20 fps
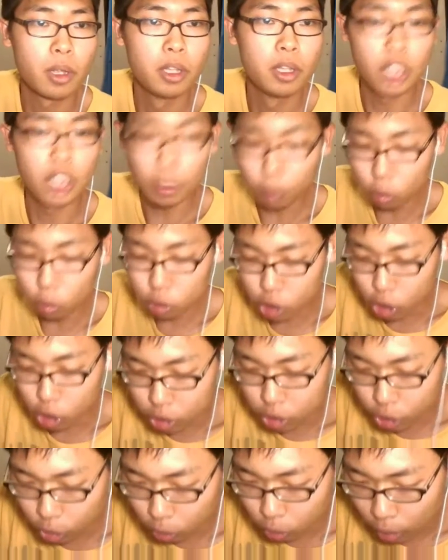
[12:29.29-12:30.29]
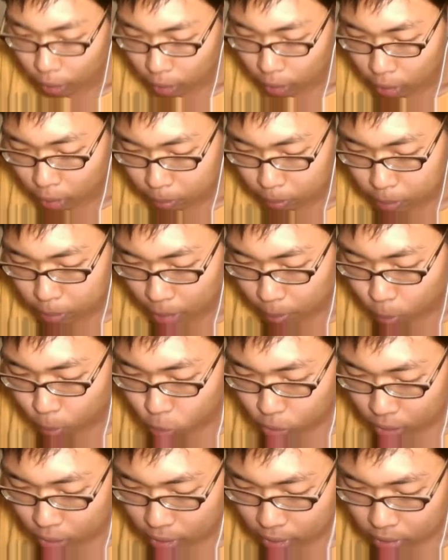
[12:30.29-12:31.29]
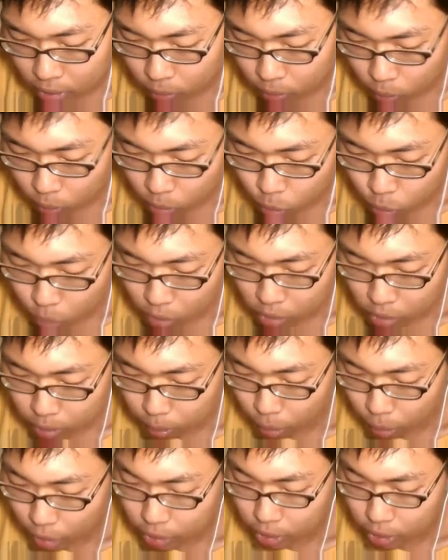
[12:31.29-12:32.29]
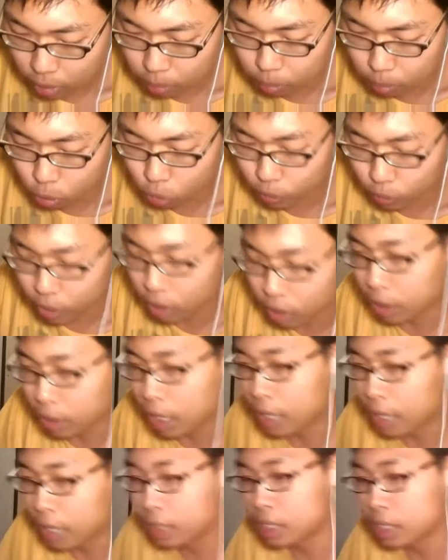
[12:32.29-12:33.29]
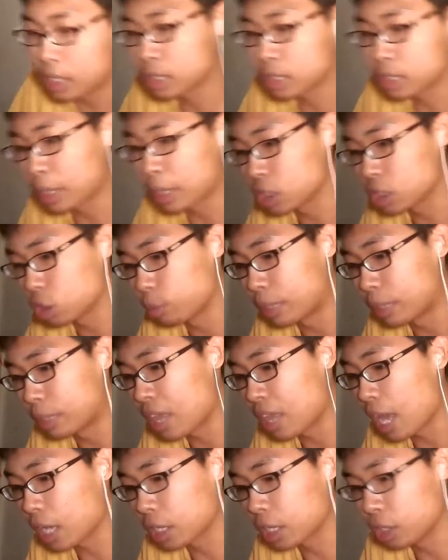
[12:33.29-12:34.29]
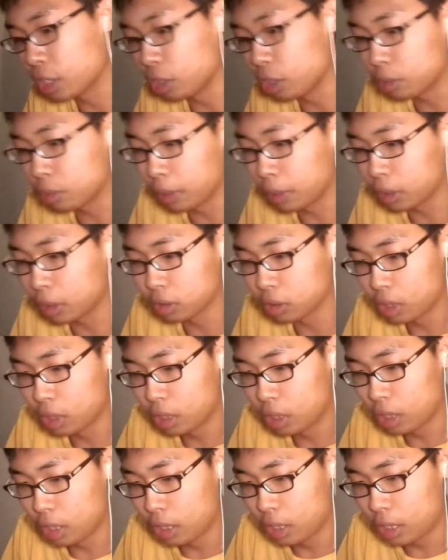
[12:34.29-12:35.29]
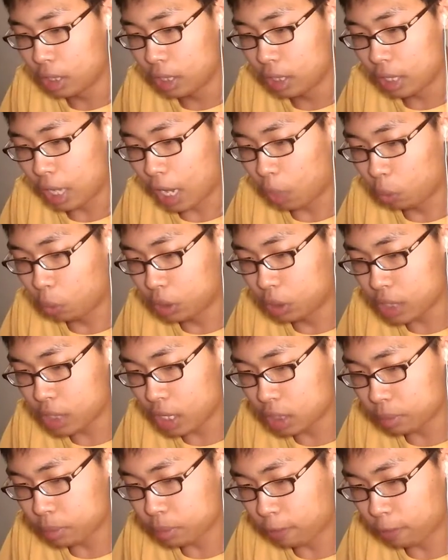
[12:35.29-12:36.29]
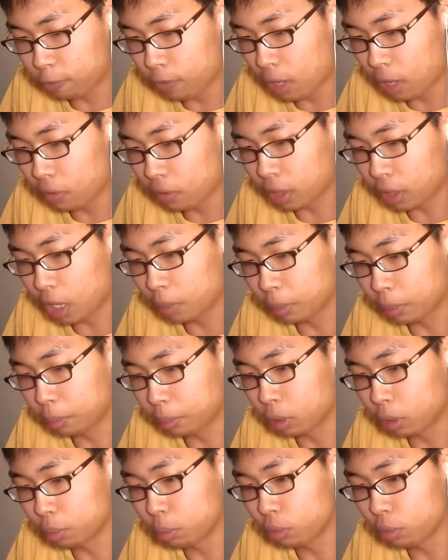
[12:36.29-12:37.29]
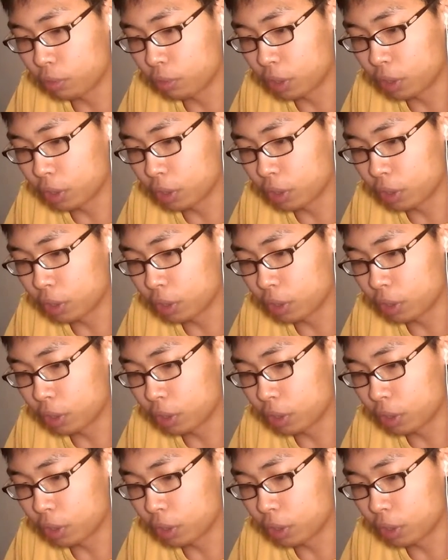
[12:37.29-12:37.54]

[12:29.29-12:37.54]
Deadpool's good too. Like, Deadpool's is really surprising movie. Like, I didn't expect it to be that good, but I wouldn't say it's my favorite comic book movie.